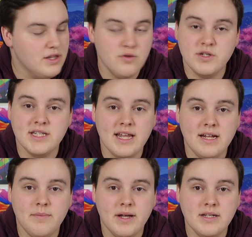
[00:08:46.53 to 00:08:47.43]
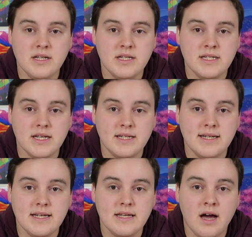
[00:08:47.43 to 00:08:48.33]
Those sanded buttons
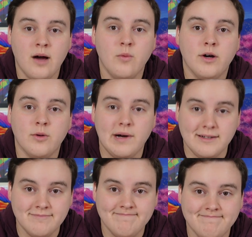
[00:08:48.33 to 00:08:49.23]
did not work well.